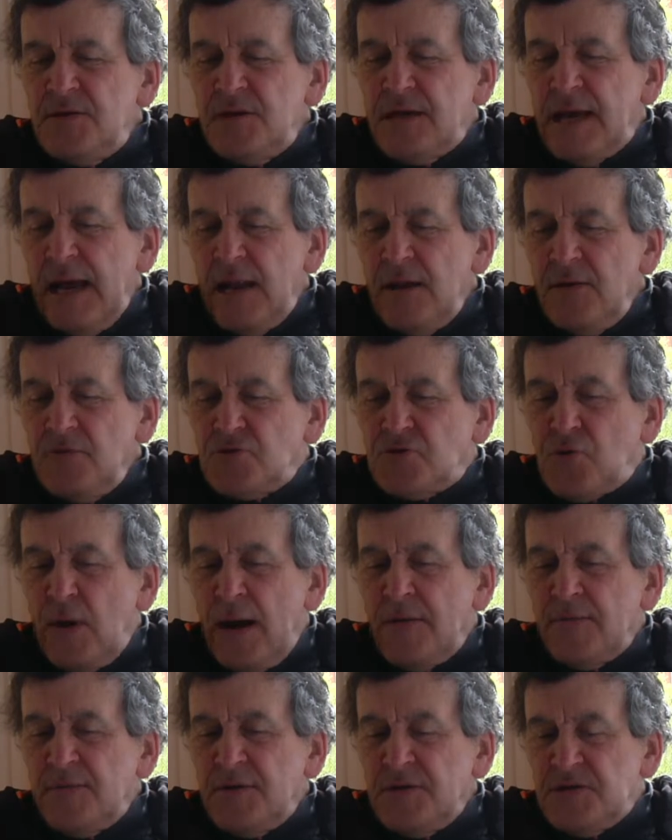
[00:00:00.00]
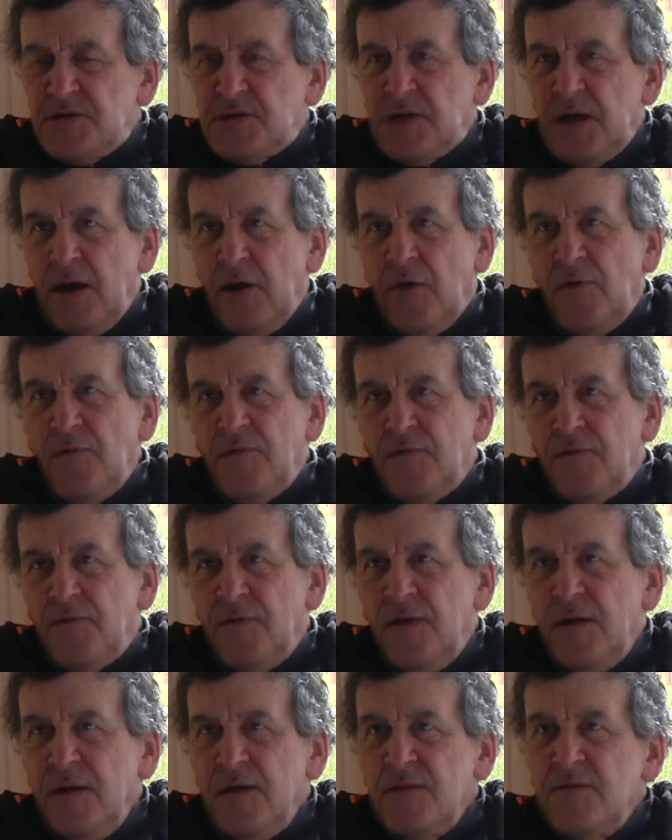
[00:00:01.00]
the gallows ground itself,
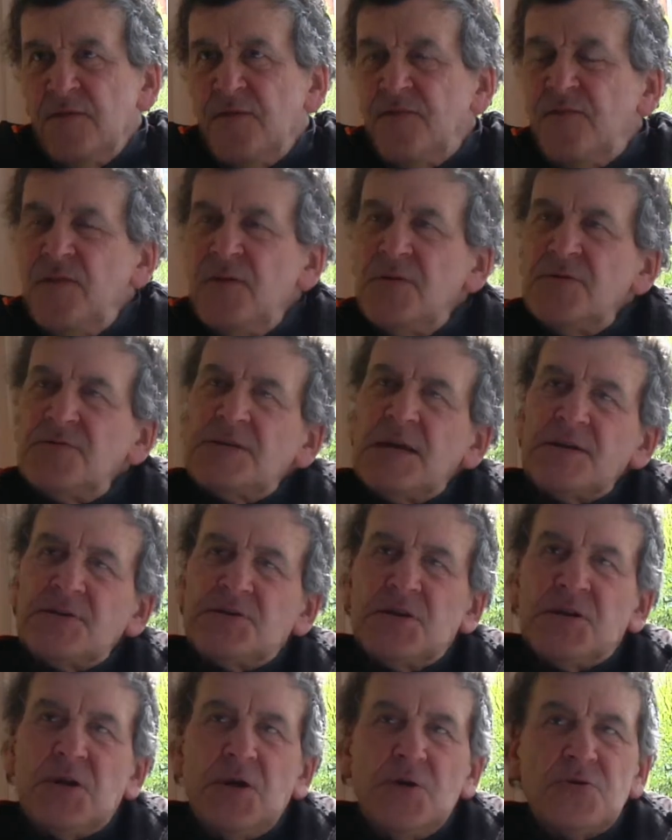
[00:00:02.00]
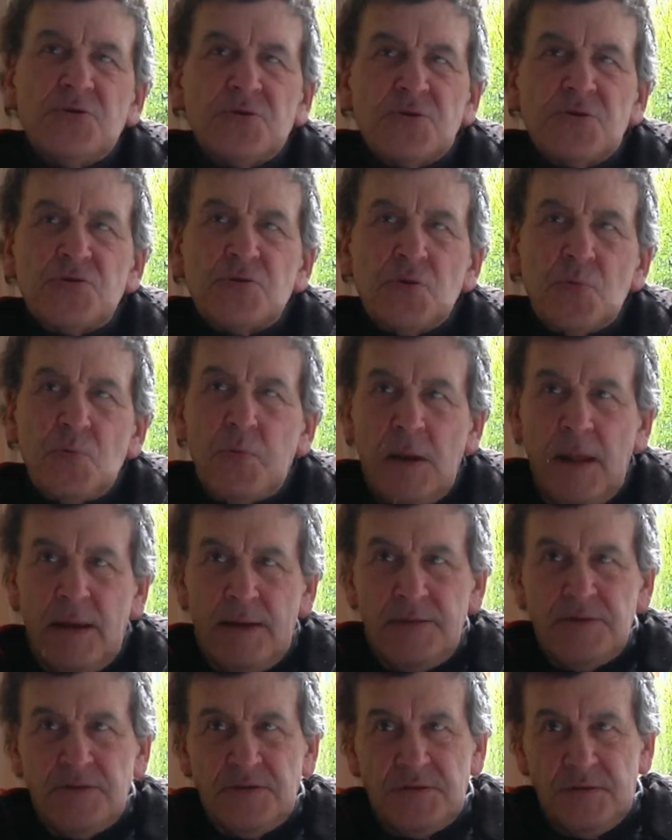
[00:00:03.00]
the first execution took
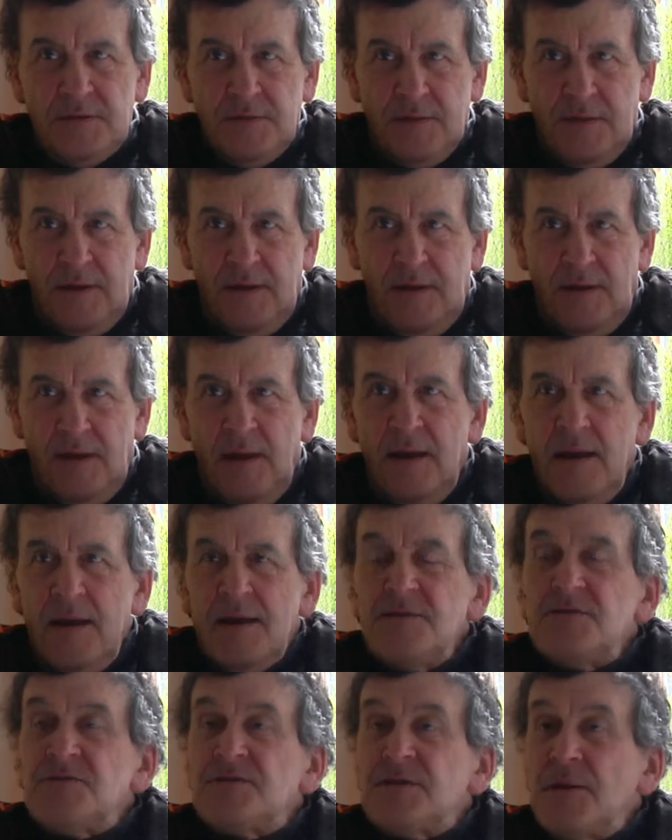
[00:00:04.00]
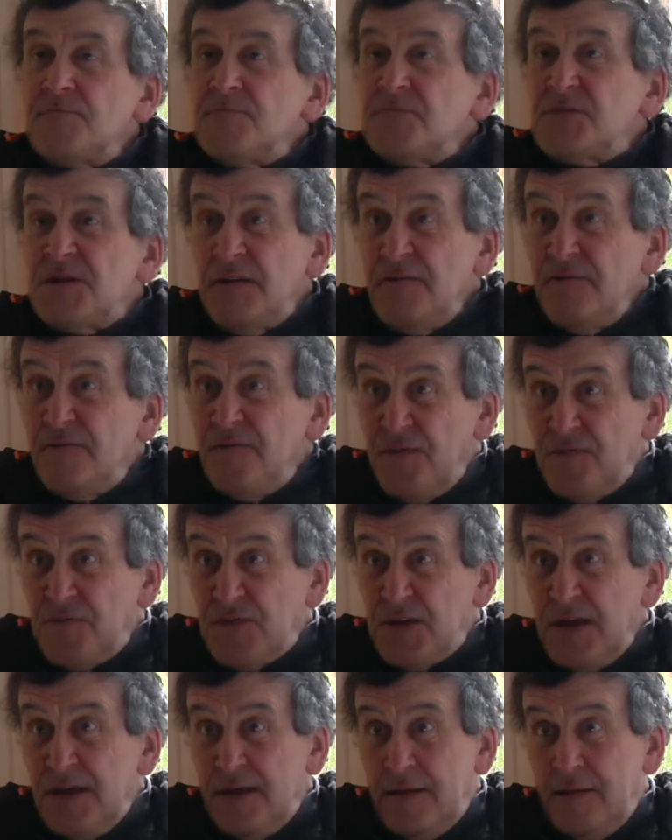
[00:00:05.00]
place in
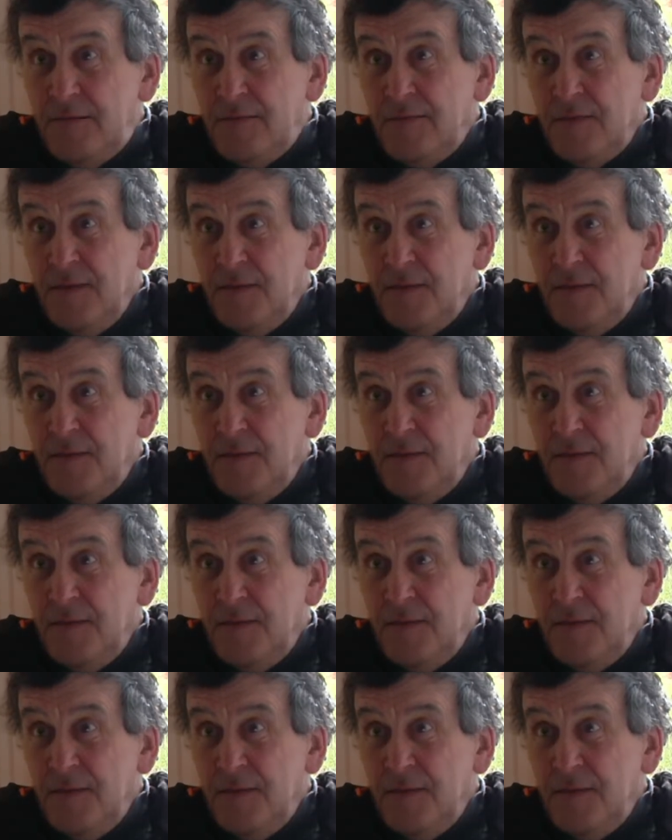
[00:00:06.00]
1715.